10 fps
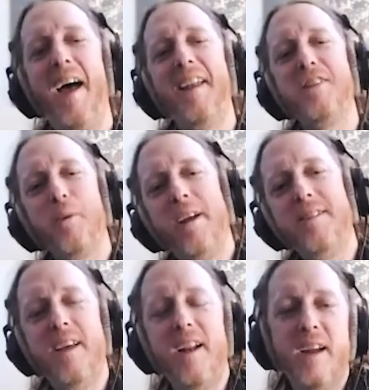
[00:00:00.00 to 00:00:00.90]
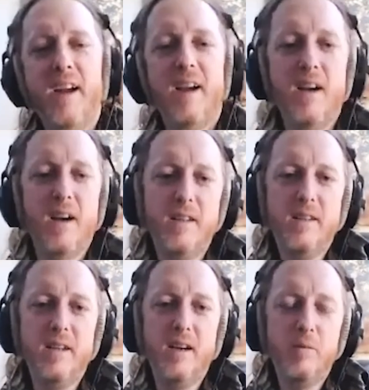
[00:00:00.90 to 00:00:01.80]
and that's what I did. I, I, I,
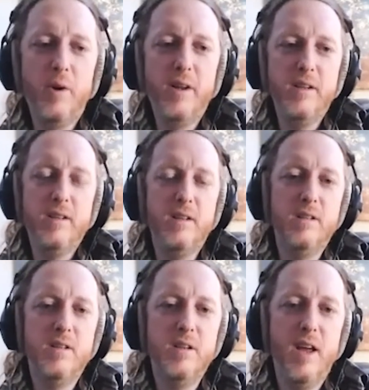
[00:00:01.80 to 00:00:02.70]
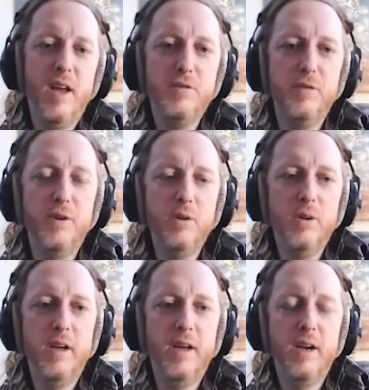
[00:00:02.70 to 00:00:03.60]
I went to
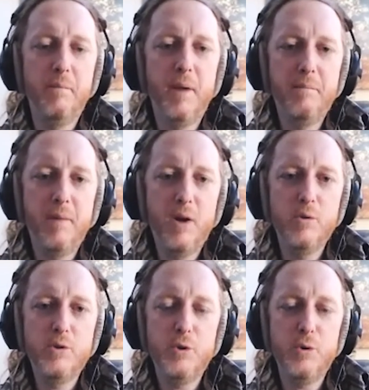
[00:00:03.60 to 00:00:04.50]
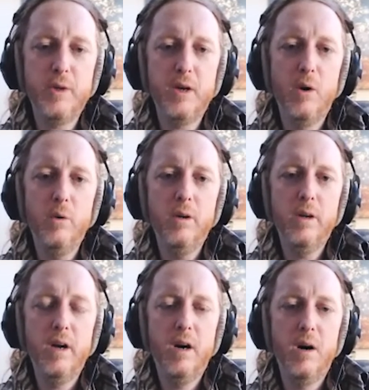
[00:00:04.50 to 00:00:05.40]
Nashville and I made my own studio.
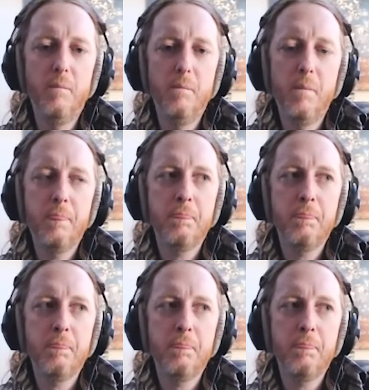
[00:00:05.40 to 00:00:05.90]
Um,